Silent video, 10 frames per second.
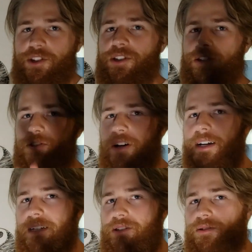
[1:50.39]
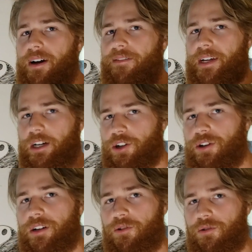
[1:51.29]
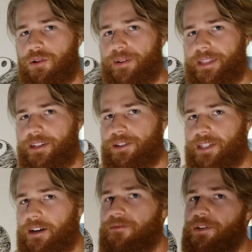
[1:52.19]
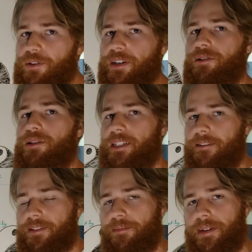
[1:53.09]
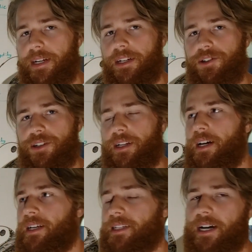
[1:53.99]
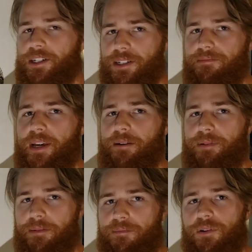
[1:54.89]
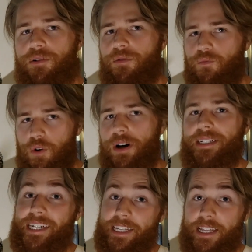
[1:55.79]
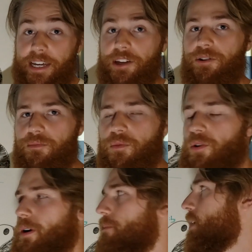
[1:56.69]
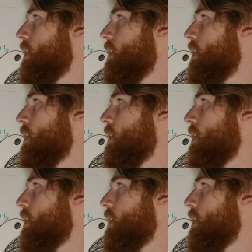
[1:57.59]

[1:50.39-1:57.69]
Just as long as you have a good core within yourself, you can use self-deprecation to actually make people want and like you more.